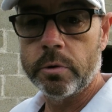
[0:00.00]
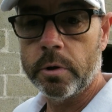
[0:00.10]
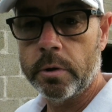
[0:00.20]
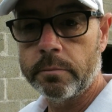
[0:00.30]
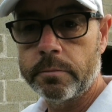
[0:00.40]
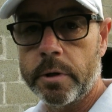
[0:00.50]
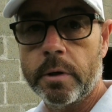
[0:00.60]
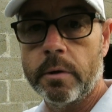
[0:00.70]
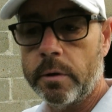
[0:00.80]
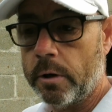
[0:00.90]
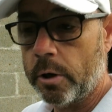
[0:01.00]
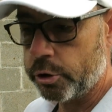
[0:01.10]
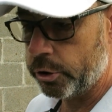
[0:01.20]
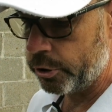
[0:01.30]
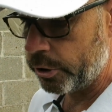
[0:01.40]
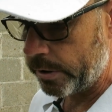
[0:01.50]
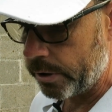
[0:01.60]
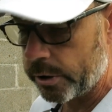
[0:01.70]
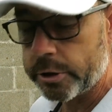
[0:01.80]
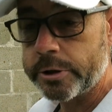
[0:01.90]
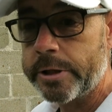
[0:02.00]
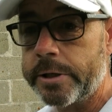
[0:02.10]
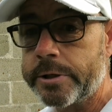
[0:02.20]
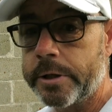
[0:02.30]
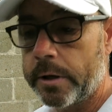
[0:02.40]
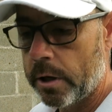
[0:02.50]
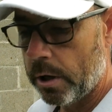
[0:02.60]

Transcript: and I should test it.